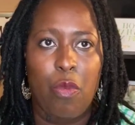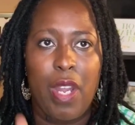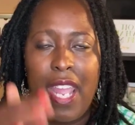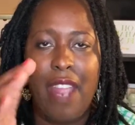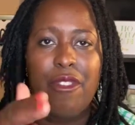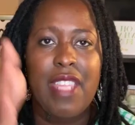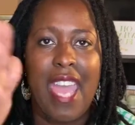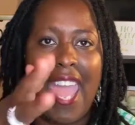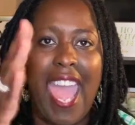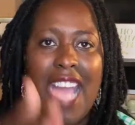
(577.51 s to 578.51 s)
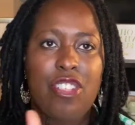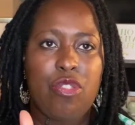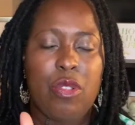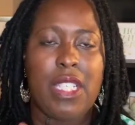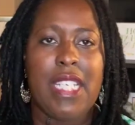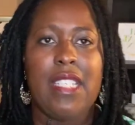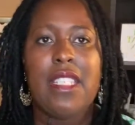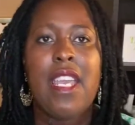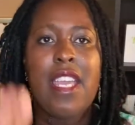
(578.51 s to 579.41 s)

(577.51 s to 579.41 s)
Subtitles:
Whatever that actual is,